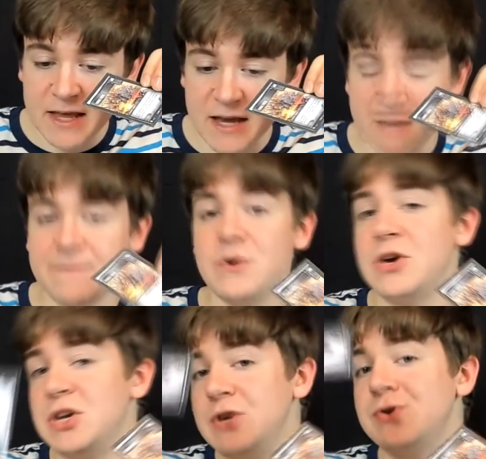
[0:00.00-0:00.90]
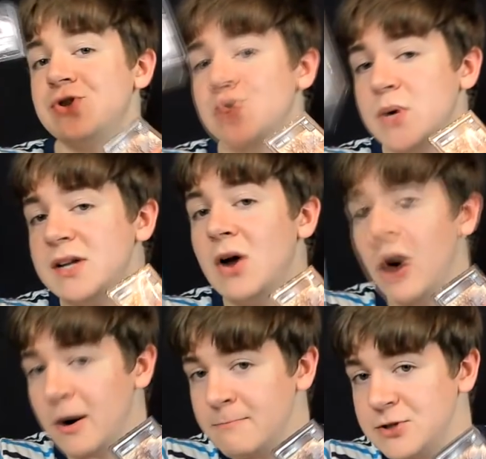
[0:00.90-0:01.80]
If you can use Drill
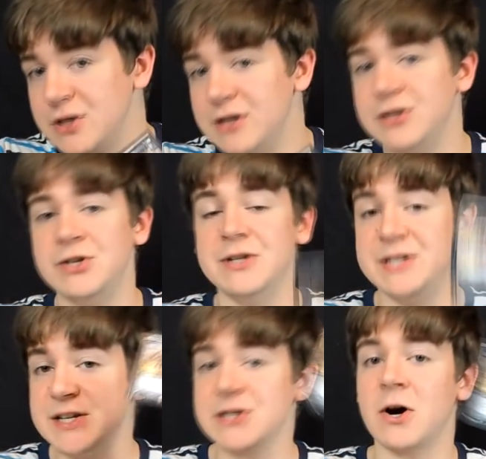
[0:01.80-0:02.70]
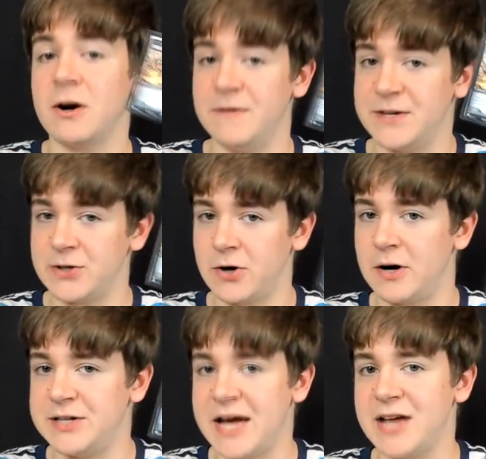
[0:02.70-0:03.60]
Arms to discard this card
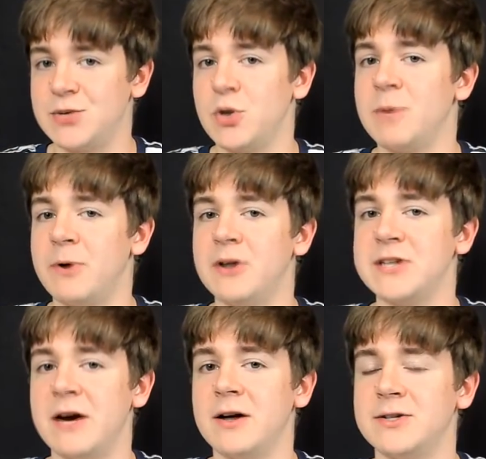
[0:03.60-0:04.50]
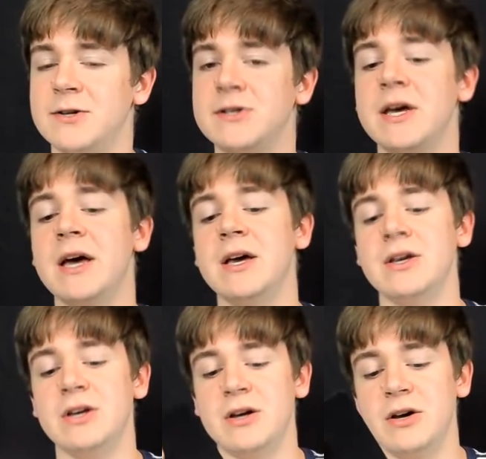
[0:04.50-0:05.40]
attached to one of your opponent's characters,
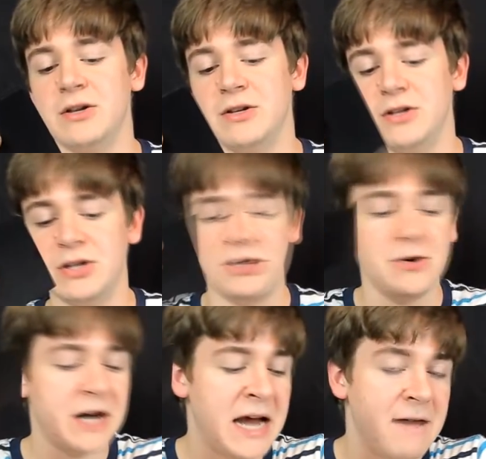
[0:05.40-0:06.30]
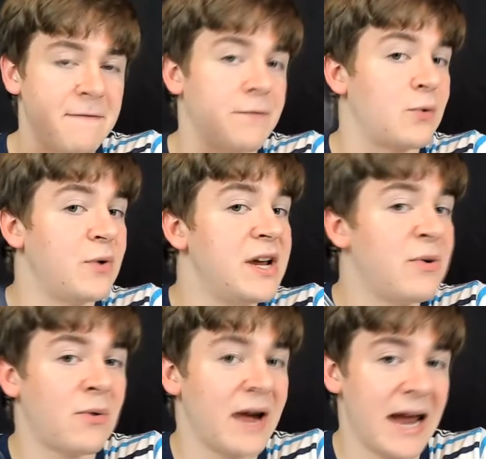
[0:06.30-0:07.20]
you can have free
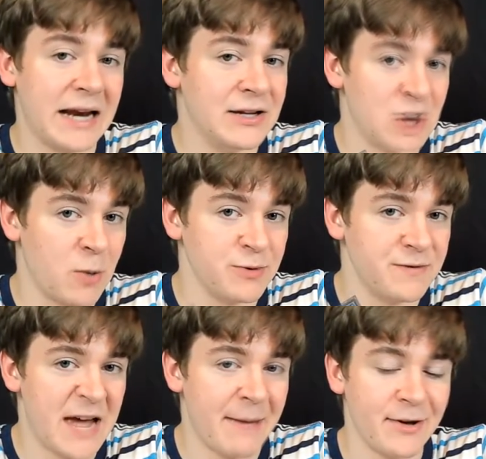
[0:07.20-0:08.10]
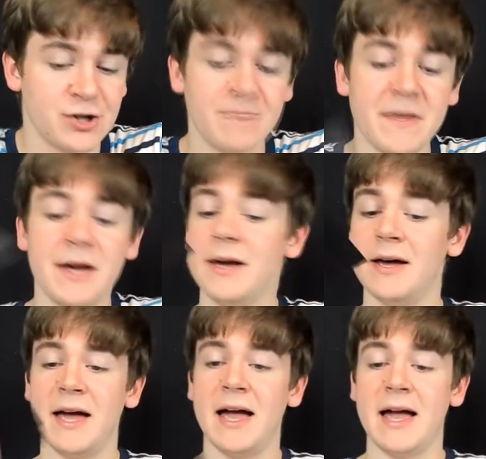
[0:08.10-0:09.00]
reign in terms of damage.
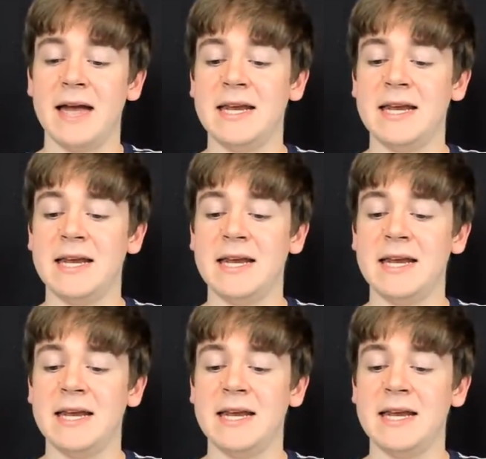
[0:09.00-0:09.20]
And